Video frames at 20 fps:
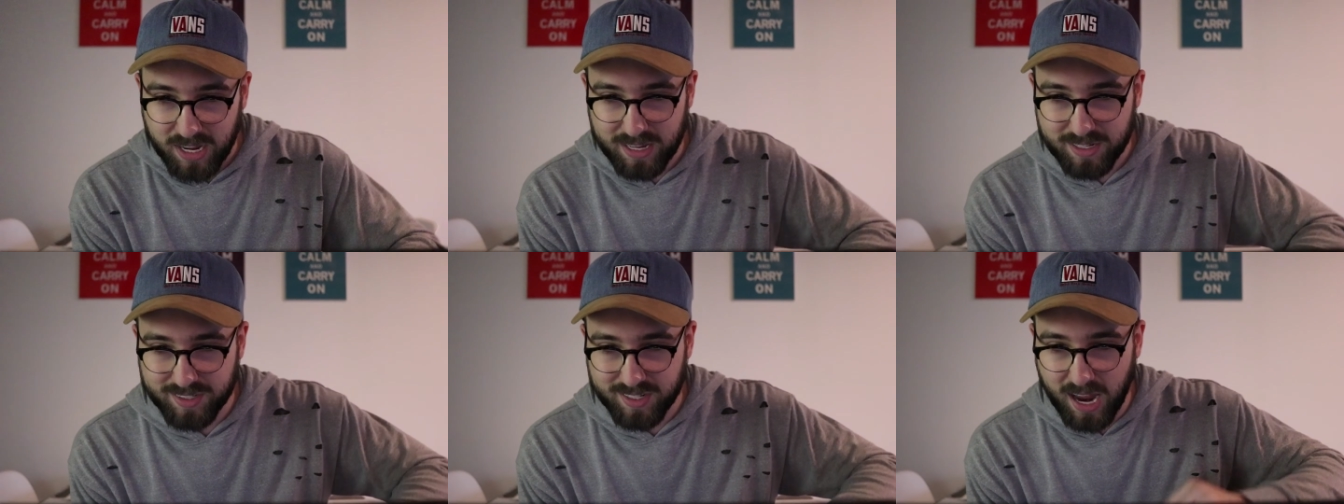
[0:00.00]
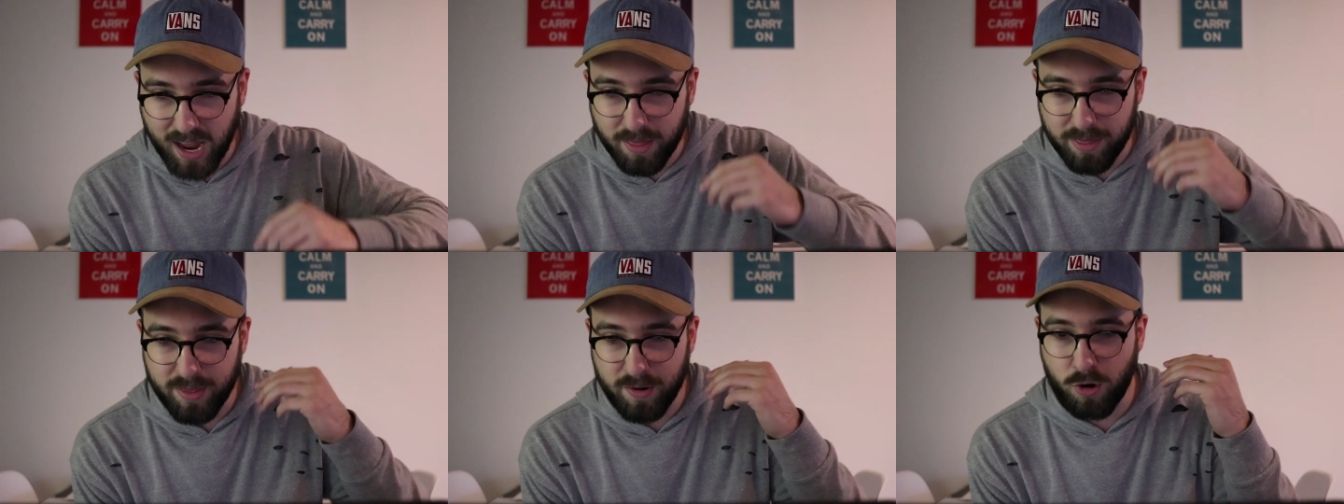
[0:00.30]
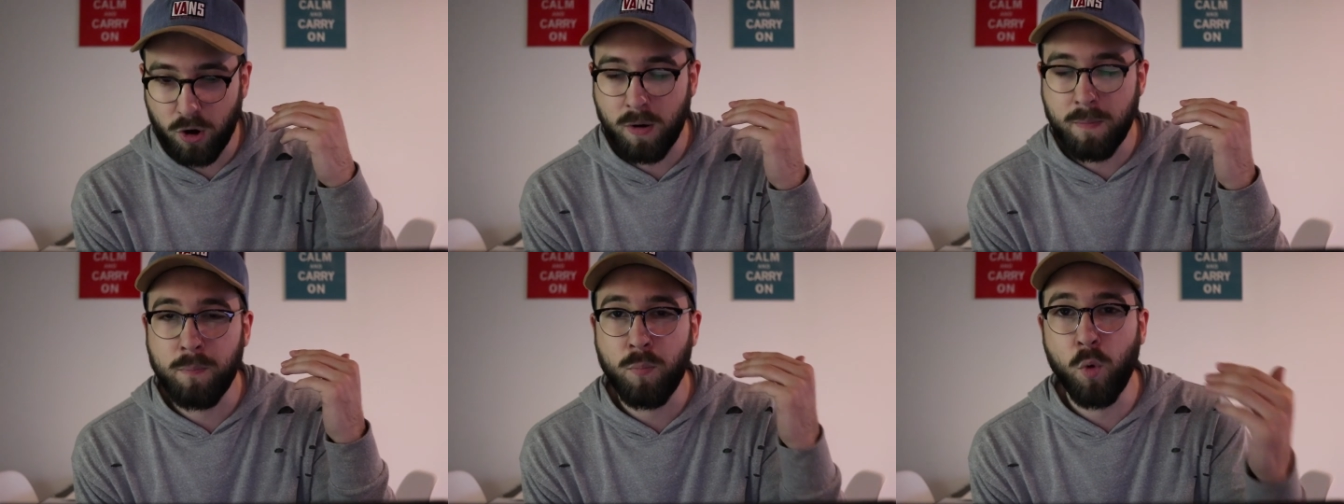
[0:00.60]
is that
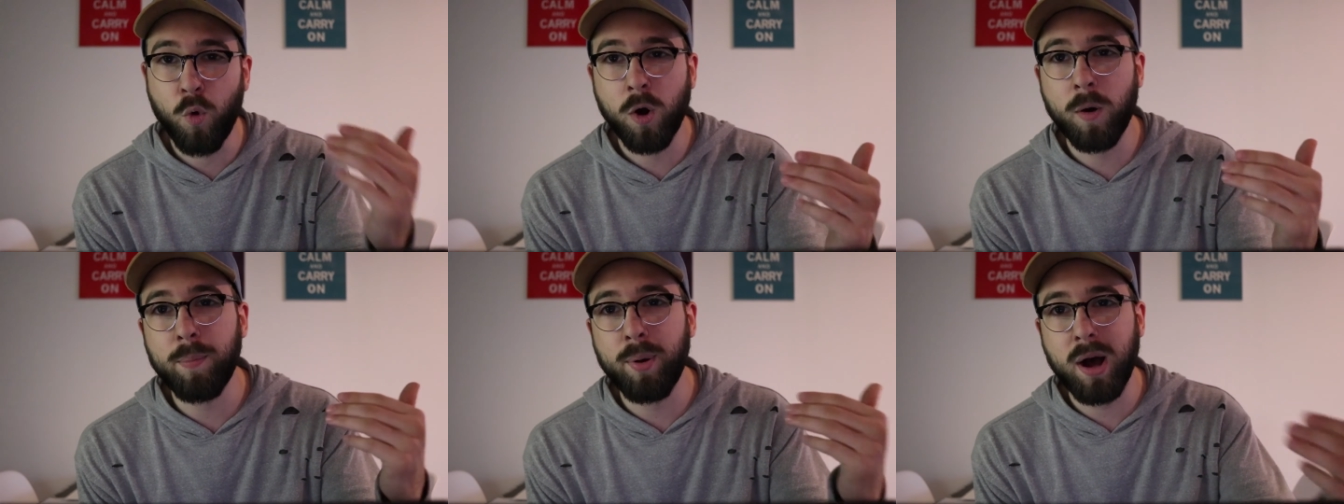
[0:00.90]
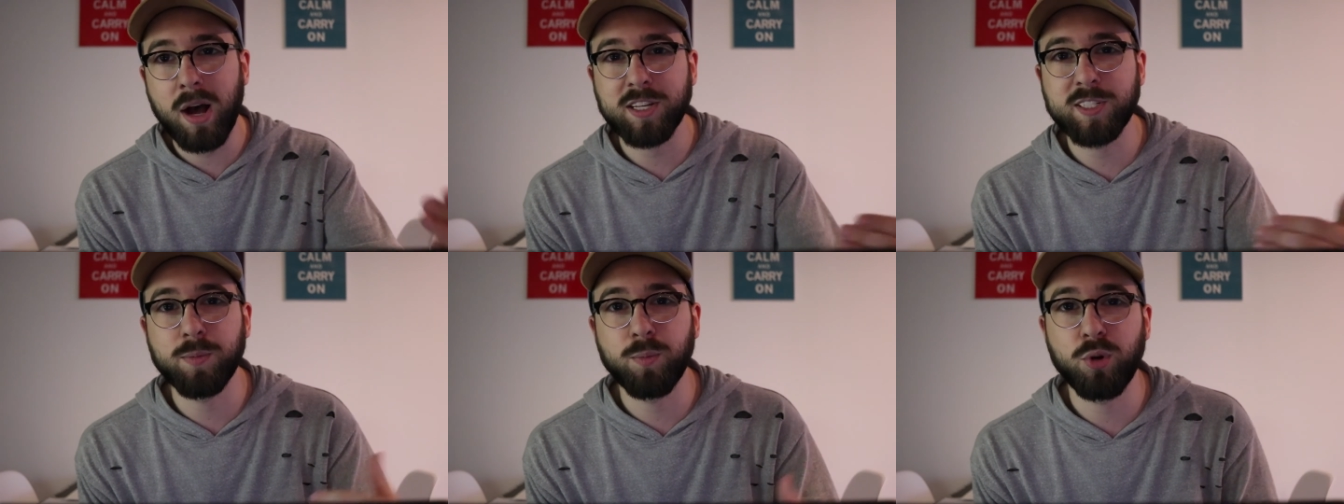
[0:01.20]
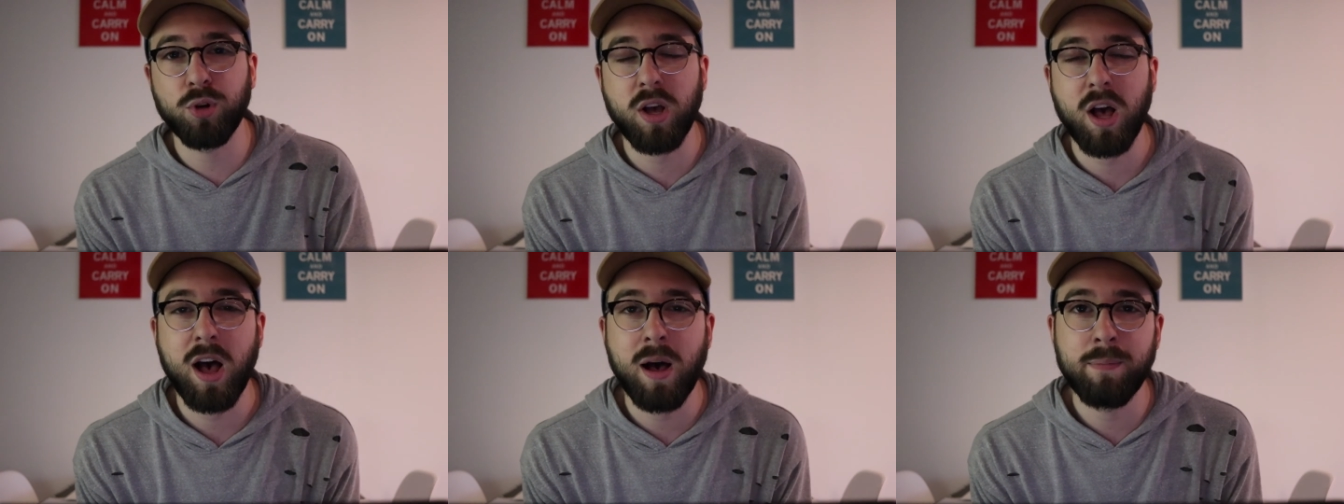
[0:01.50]
there are more
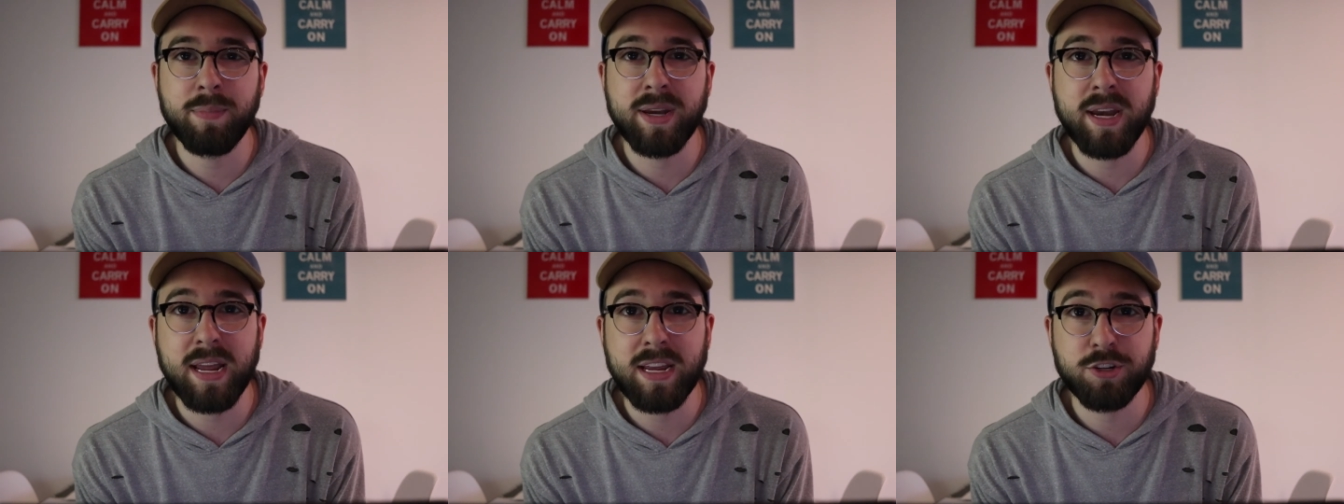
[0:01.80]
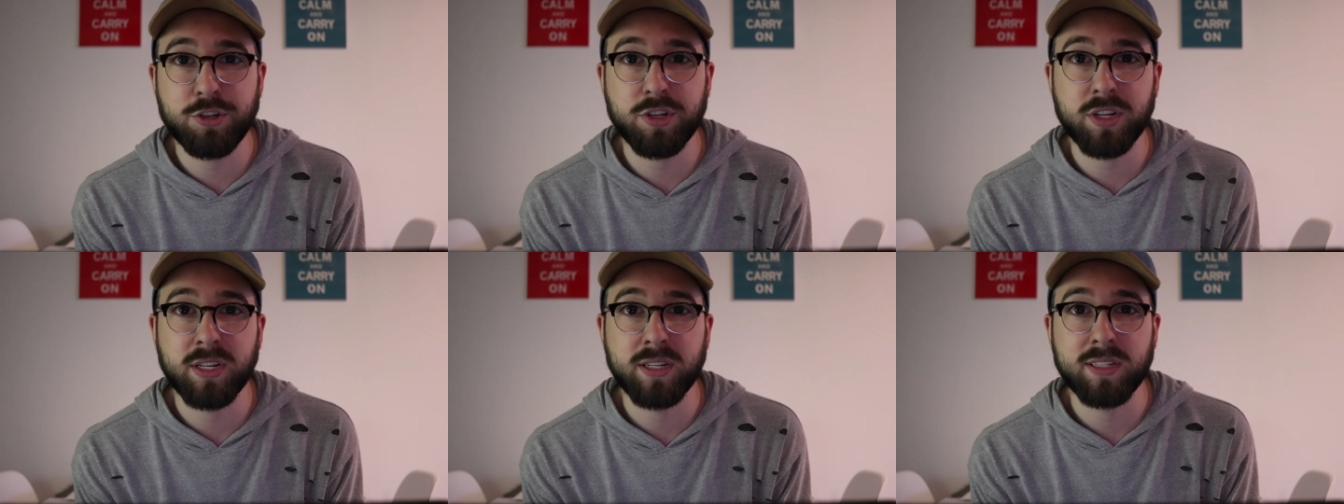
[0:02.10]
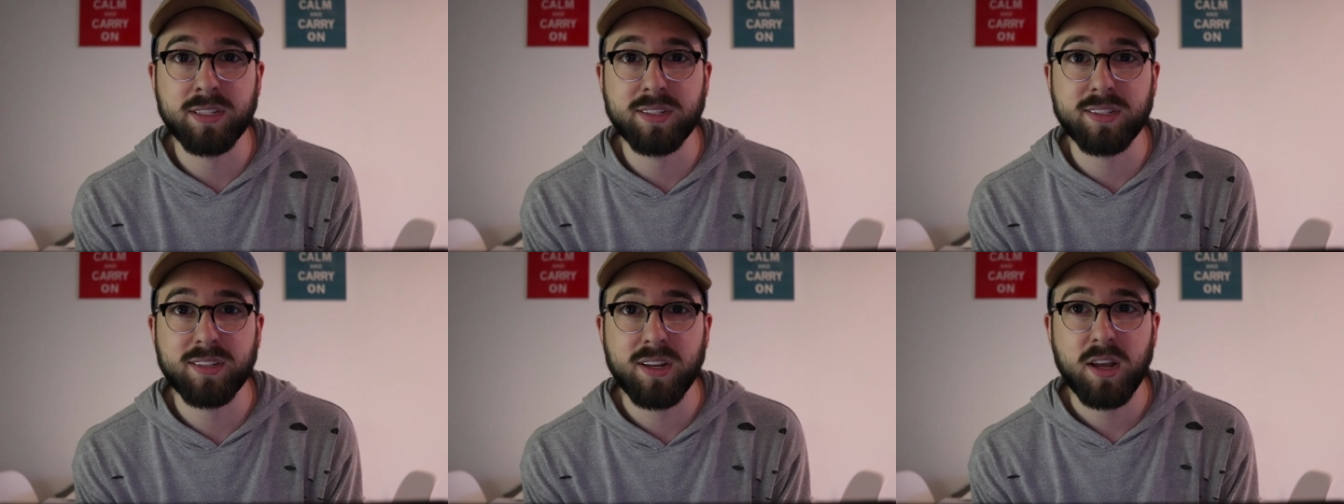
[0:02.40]
possible
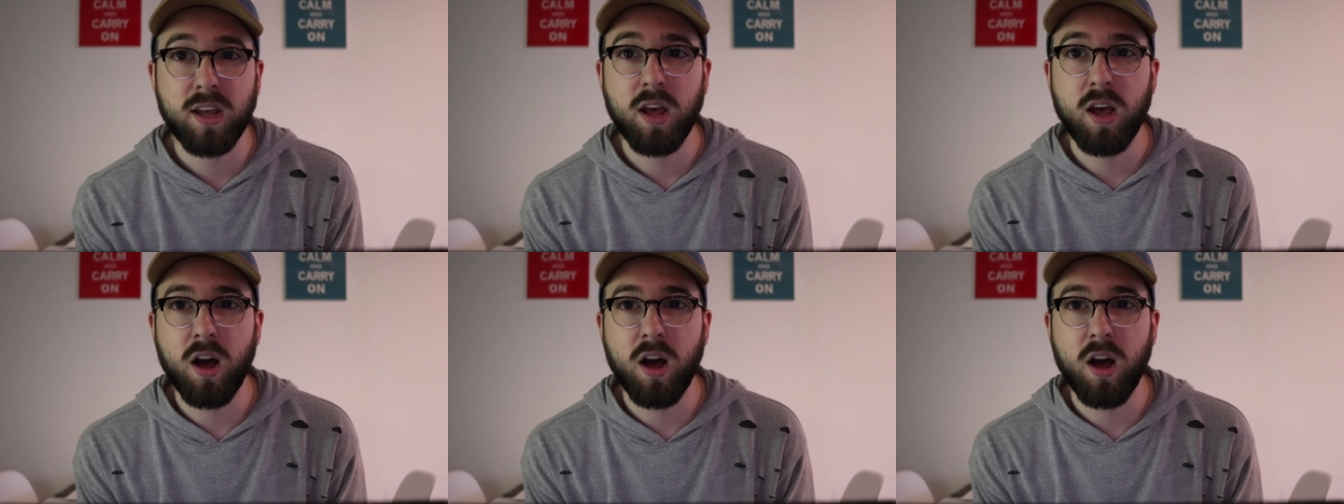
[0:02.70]
combinations